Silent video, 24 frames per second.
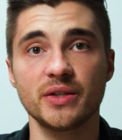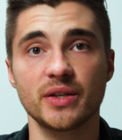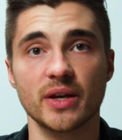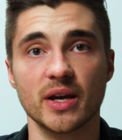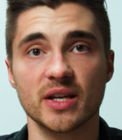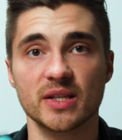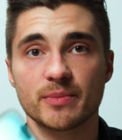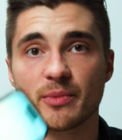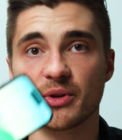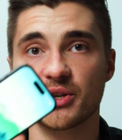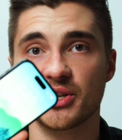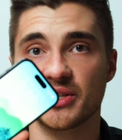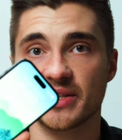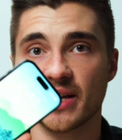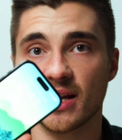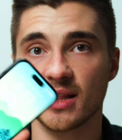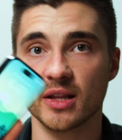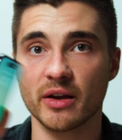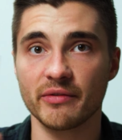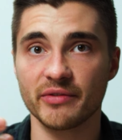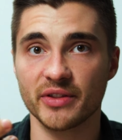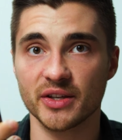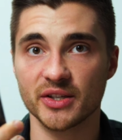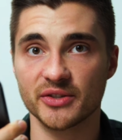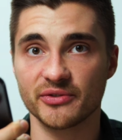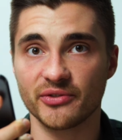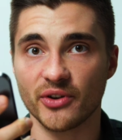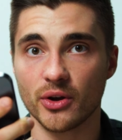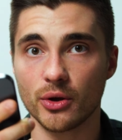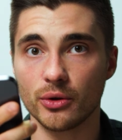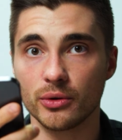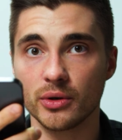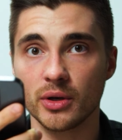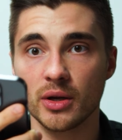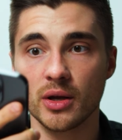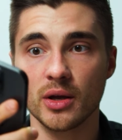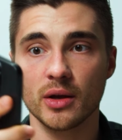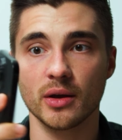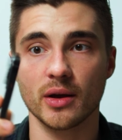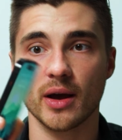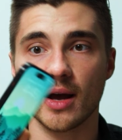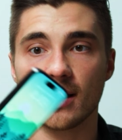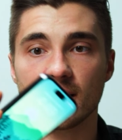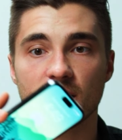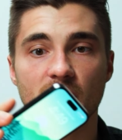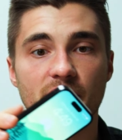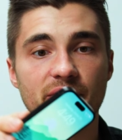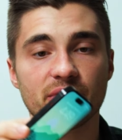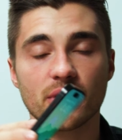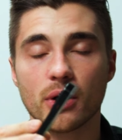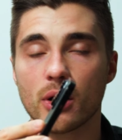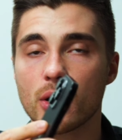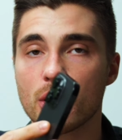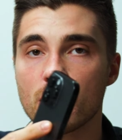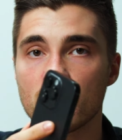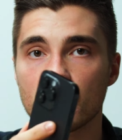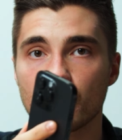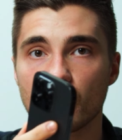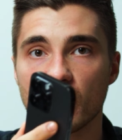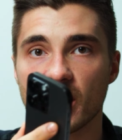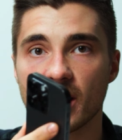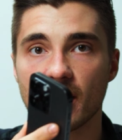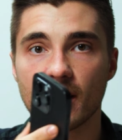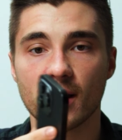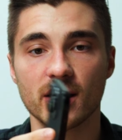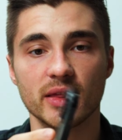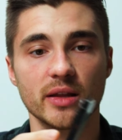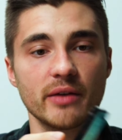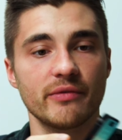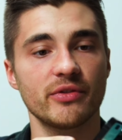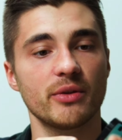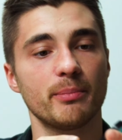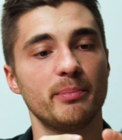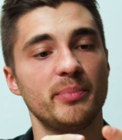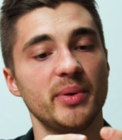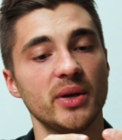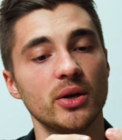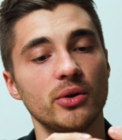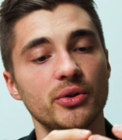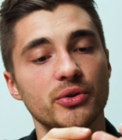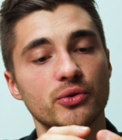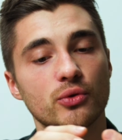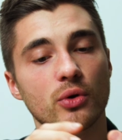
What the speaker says: As much as I love this phone, I love the hardware, I love the build